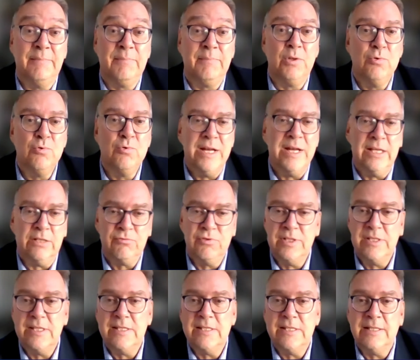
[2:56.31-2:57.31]
new
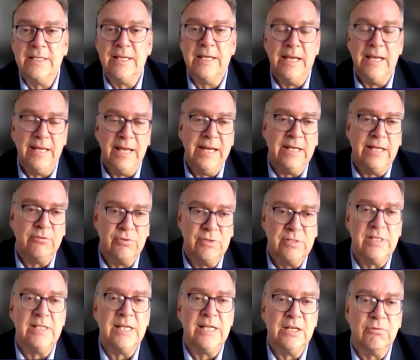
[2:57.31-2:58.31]

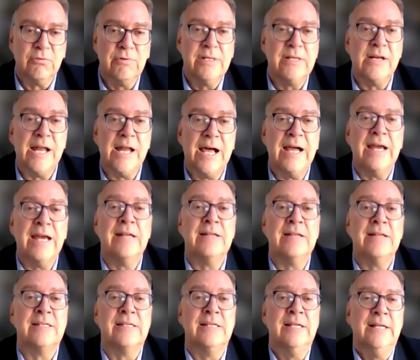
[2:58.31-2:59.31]
electricity grid
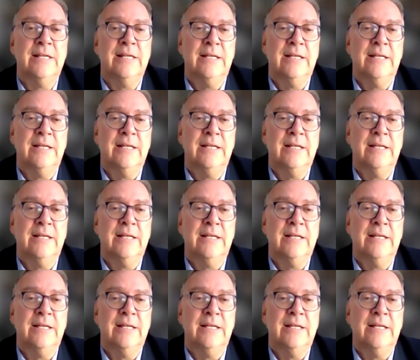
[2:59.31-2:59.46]
lines